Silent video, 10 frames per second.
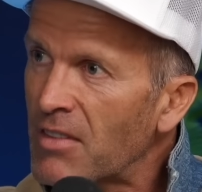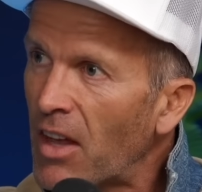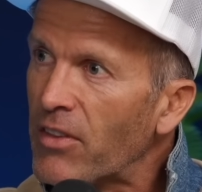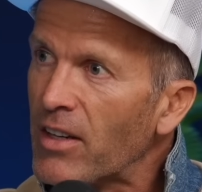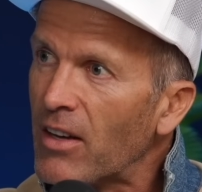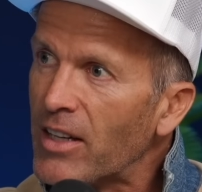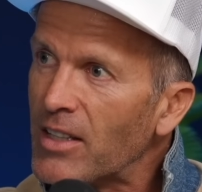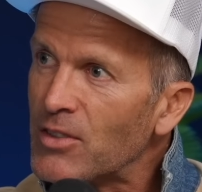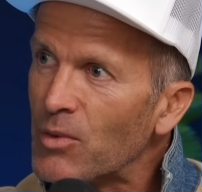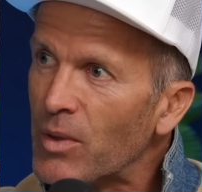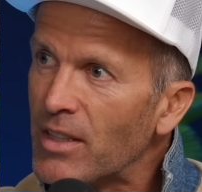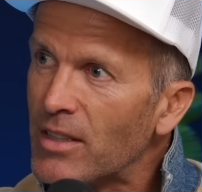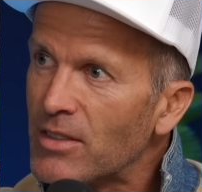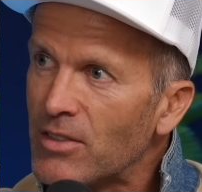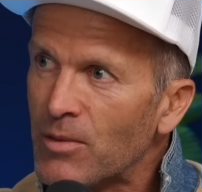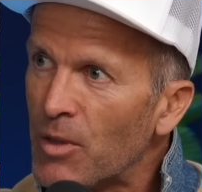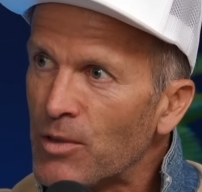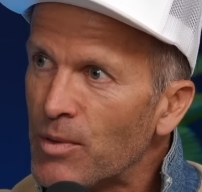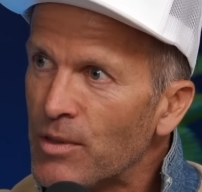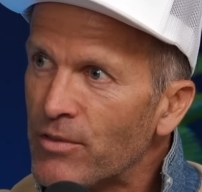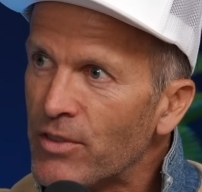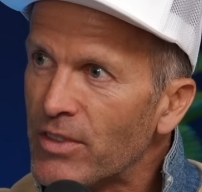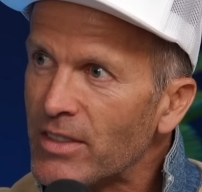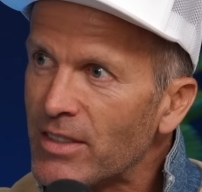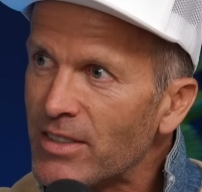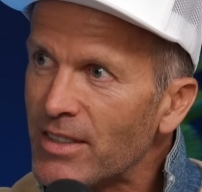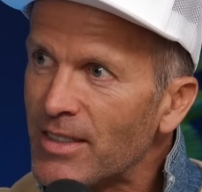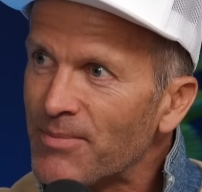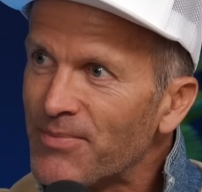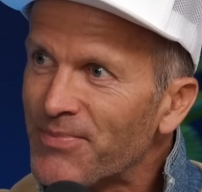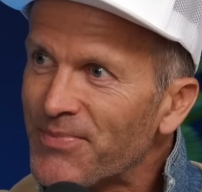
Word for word: nothing like it to witness. It's the most beautiful thing to see.